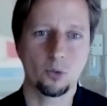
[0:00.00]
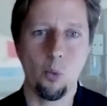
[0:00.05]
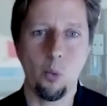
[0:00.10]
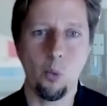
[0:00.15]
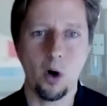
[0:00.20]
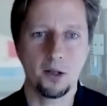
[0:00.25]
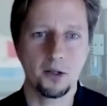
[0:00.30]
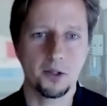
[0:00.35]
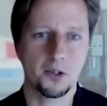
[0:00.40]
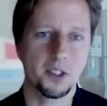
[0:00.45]

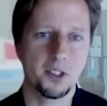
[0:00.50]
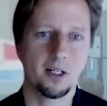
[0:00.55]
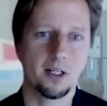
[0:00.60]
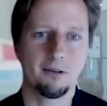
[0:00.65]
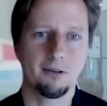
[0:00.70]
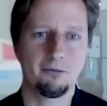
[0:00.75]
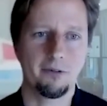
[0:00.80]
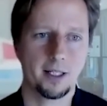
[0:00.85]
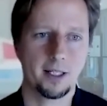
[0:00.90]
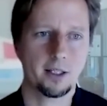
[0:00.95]
one single
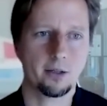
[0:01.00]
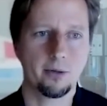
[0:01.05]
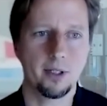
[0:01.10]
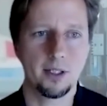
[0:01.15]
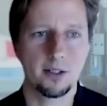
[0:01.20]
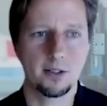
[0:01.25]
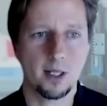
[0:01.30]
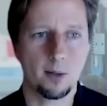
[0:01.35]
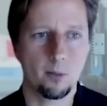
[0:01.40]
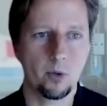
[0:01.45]
factory
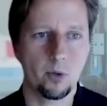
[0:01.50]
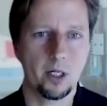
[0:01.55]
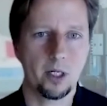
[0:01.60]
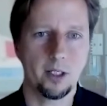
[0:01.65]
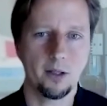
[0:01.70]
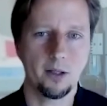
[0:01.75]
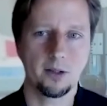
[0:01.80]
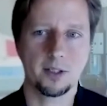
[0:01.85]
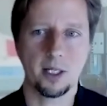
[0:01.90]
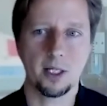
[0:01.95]
somewhere
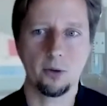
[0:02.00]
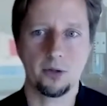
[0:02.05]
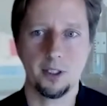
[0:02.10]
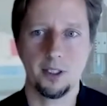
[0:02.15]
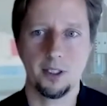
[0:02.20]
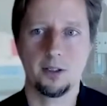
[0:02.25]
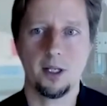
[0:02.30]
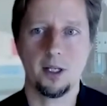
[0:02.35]
in Southeast